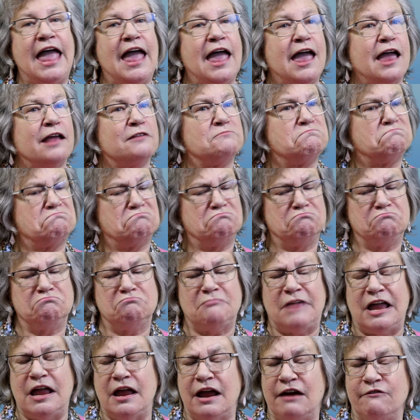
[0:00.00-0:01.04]
And
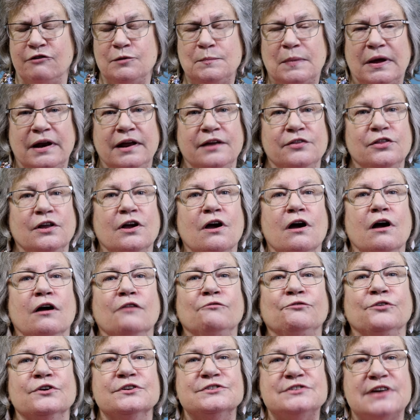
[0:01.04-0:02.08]
everybody in the
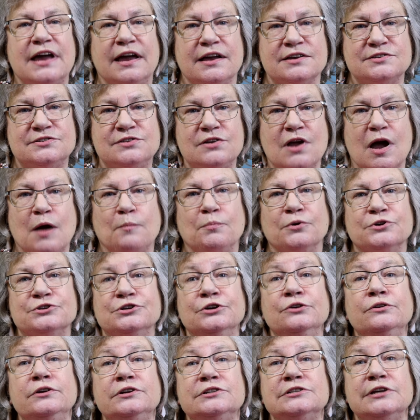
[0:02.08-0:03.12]
conference has the
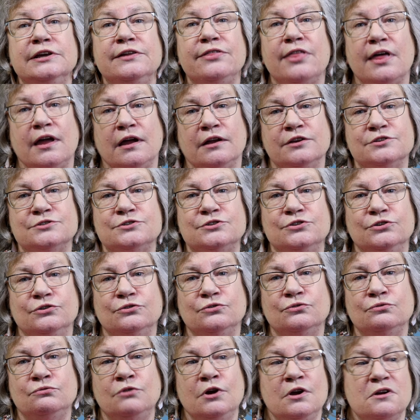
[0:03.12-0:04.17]
opportunity then
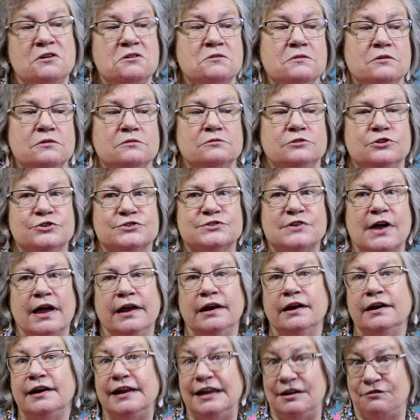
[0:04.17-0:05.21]
to
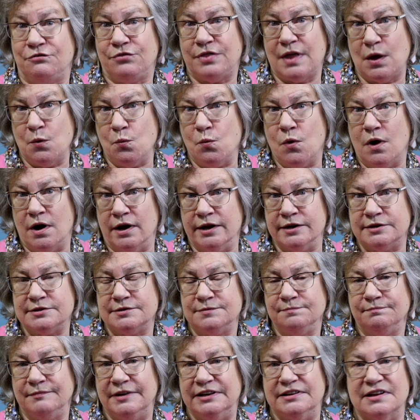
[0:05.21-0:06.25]
sign it if they
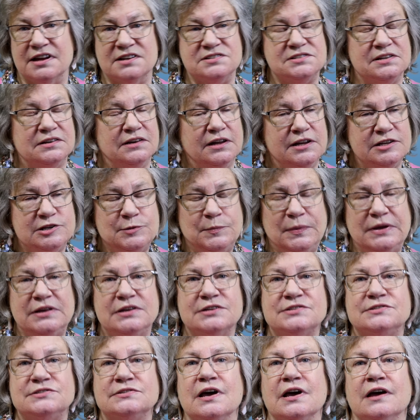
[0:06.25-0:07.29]
want. It doesn't need to be
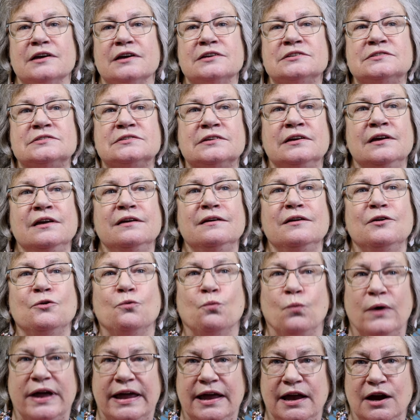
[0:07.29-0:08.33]
discussed.
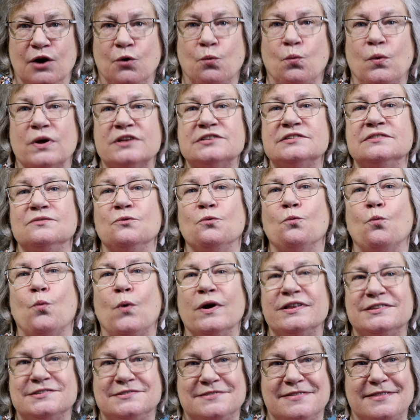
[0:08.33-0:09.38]
We hear
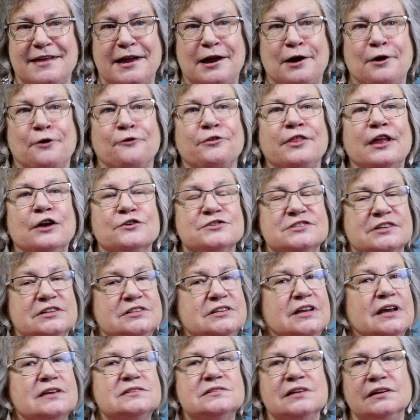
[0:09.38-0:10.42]
what's there. There's a
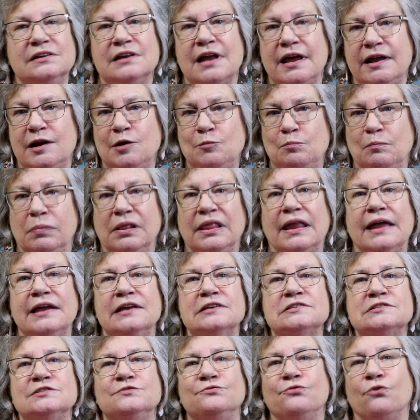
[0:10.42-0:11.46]
designated
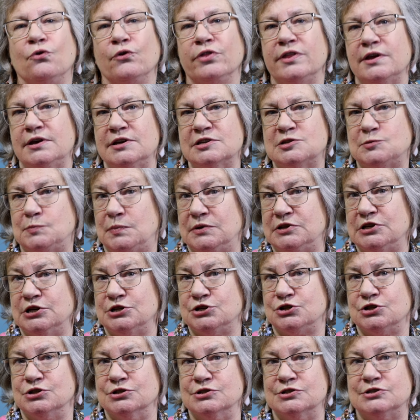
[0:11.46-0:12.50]
place for these
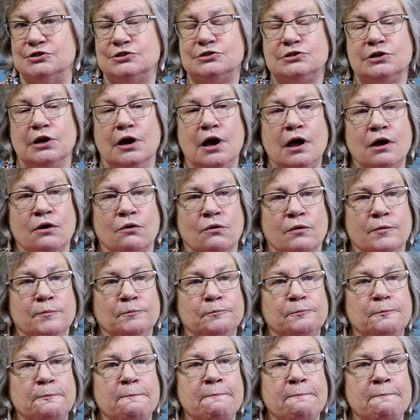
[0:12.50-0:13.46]
petitions to go.